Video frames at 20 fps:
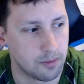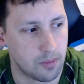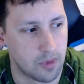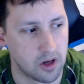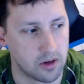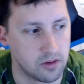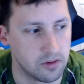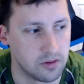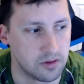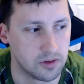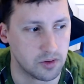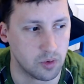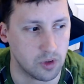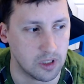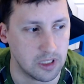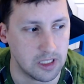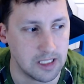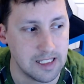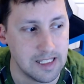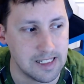model's
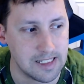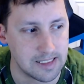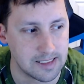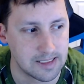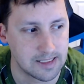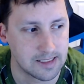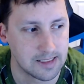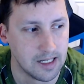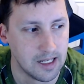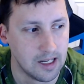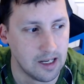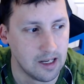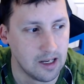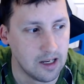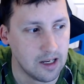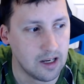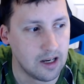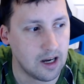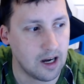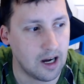release.
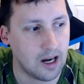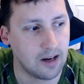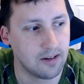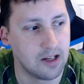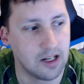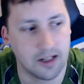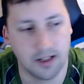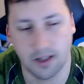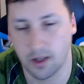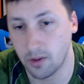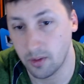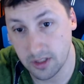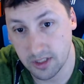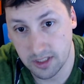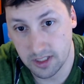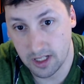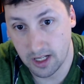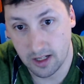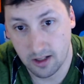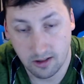I've got no
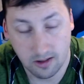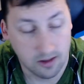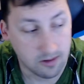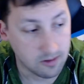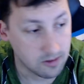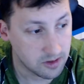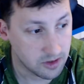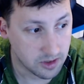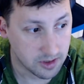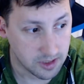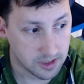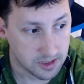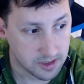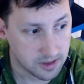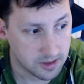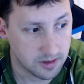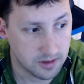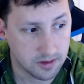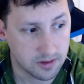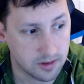insider knowledge on
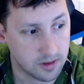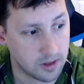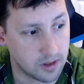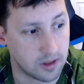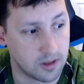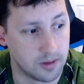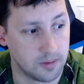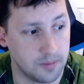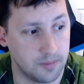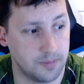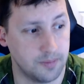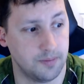this um,